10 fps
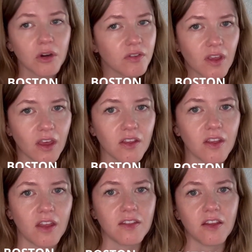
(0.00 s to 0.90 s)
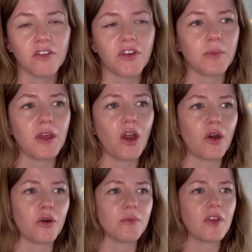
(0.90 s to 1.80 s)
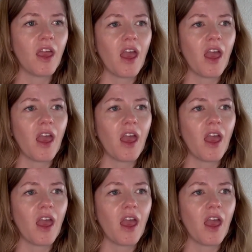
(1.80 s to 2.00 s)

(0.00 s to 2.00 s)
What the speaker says: of sales on single family homes,